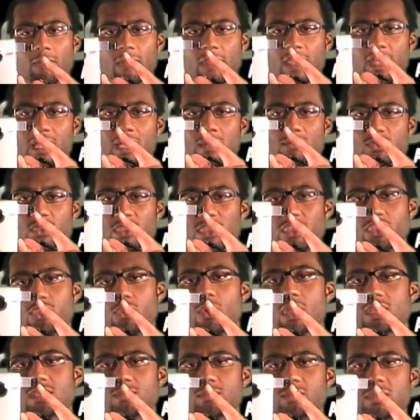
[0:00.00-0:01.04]
It comes with a
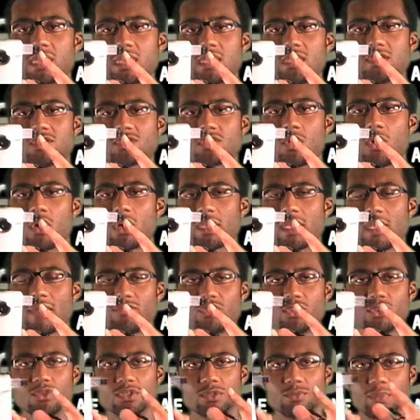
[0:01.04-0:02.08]
USB, so all you have
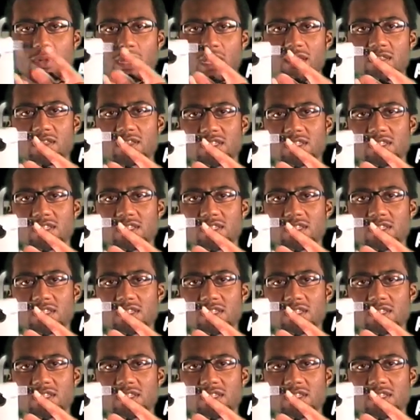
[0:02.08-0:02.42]
to do is plug